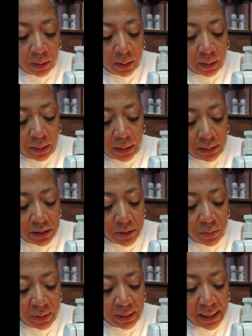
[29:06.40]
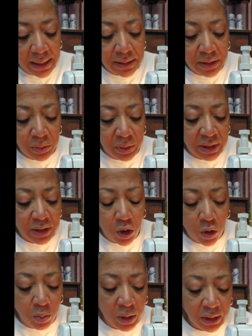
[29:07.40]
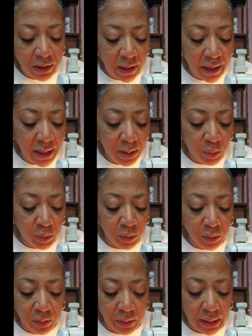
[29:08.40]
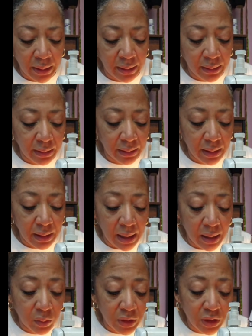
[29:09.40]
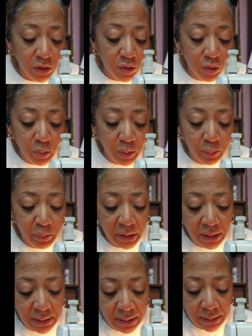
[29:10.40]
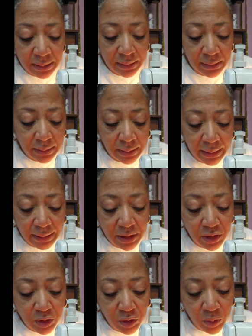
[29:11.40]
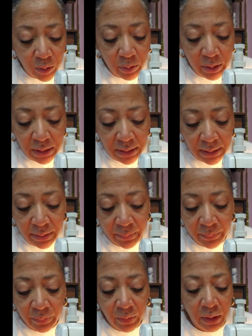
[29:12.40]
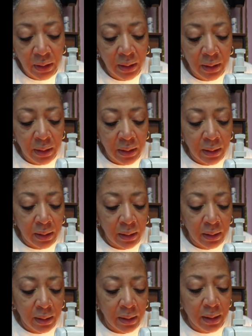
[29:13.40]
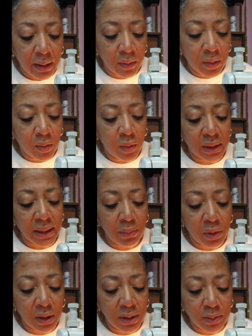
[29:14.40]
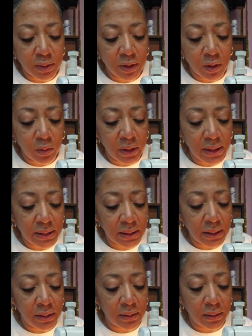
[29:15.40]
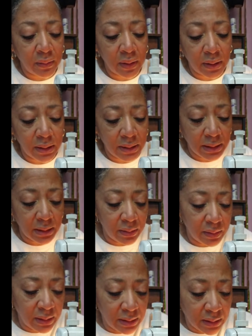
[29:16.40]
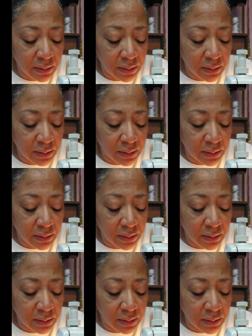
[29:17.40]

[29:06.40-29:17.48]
and I just realized during this whole month of April, like I was super busy, like super busy. And one thing my husband told me, he said, you know what? He said you